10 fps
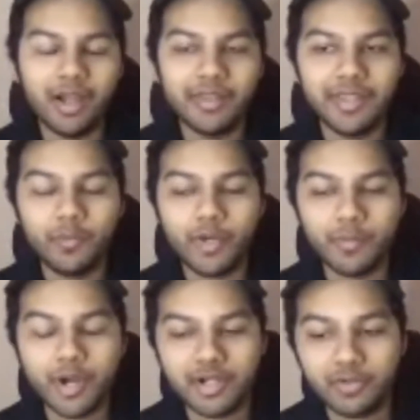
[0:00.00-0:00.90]
And then we
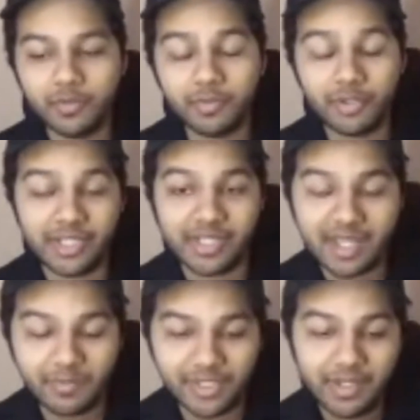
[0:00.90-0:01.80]
are partnered with Pundi
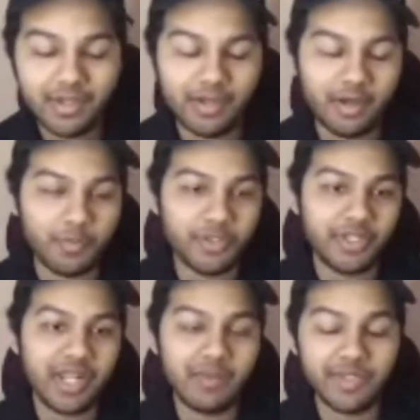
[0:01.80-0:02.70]
Labs.
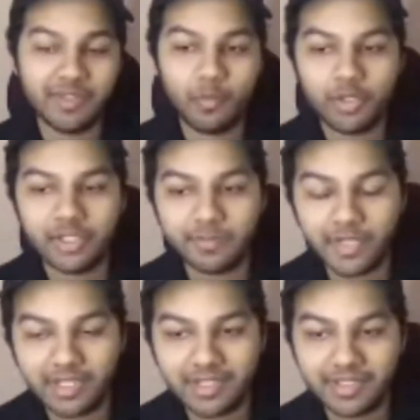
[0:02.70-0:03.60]
Pundi Labs is the world's
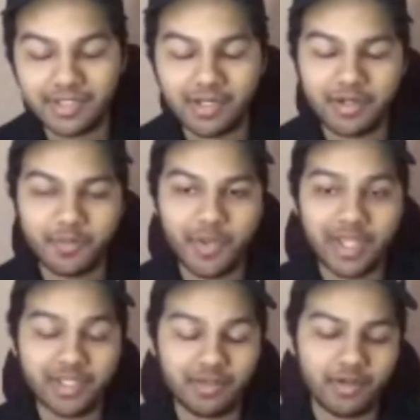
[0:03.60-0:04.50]
biggest
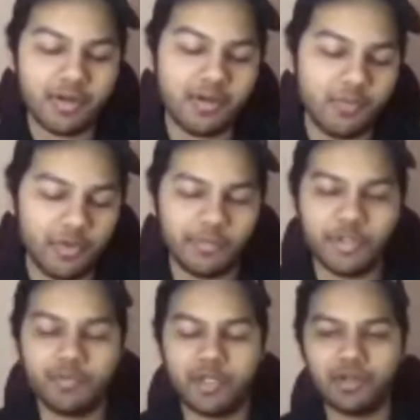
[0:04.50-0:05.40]

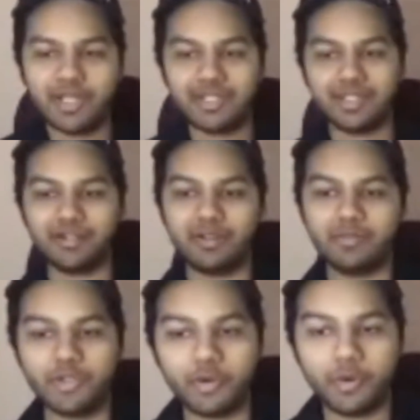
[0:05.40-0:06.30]
crypto POS and
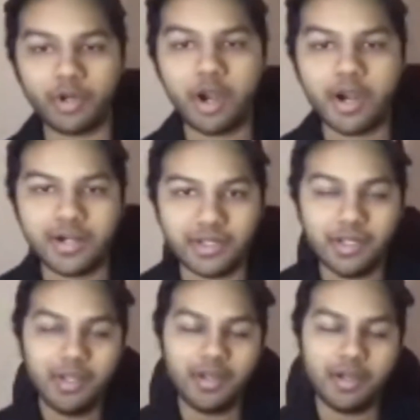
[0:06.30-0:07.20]
crypto card
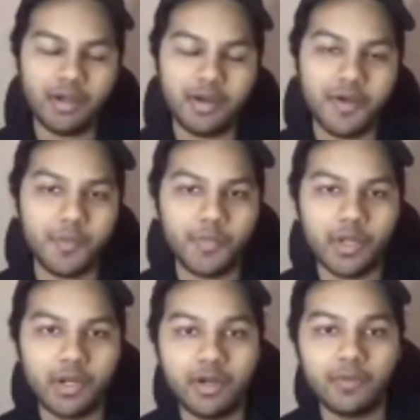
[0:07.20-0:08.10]

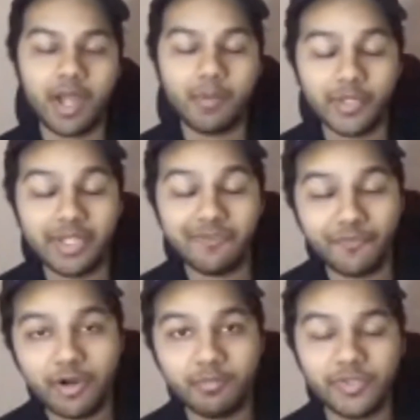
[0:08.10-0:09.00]
company
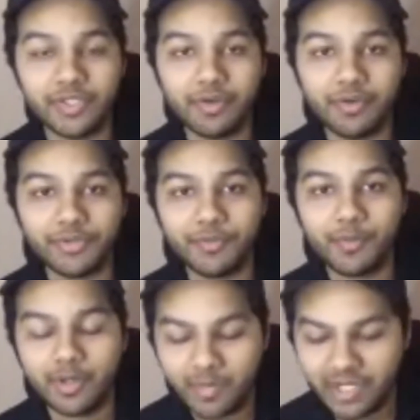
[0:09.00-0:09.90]
firm. So
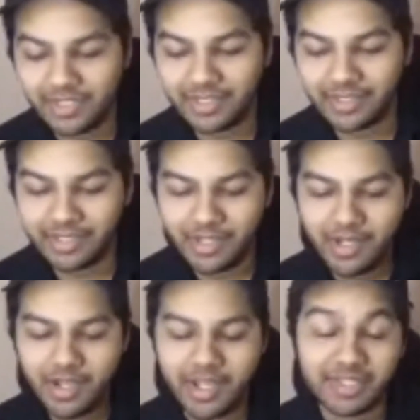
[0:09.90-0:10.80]
we're basically
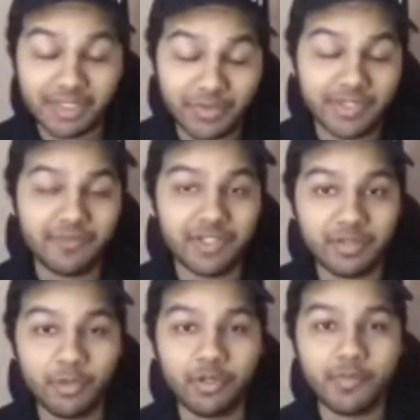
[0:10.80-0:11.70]
exclusive
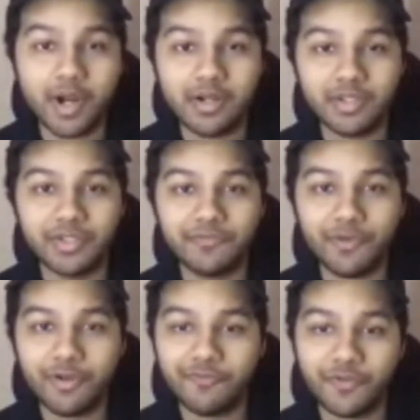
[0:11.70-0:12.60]
distributor partners
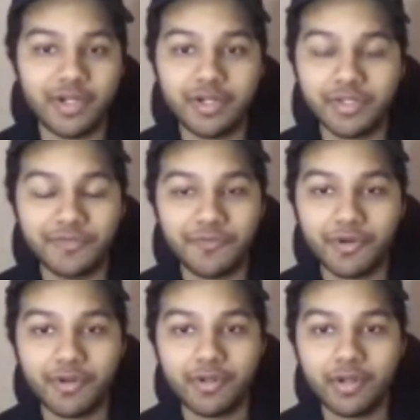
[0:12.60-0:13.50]
for
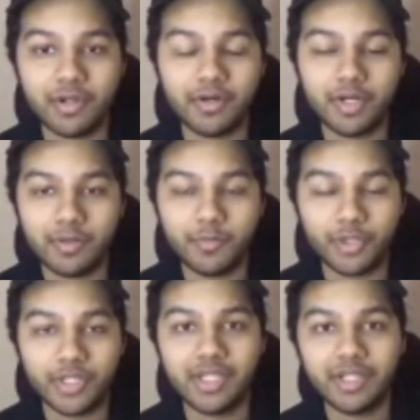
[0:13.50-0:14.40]

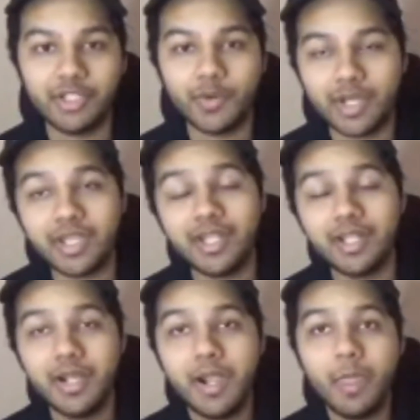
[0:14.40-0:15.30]
Pundi in
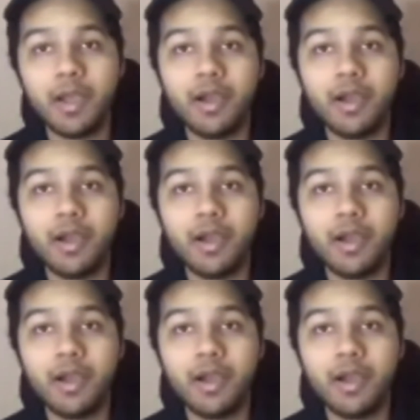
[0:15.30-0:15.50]
UAE.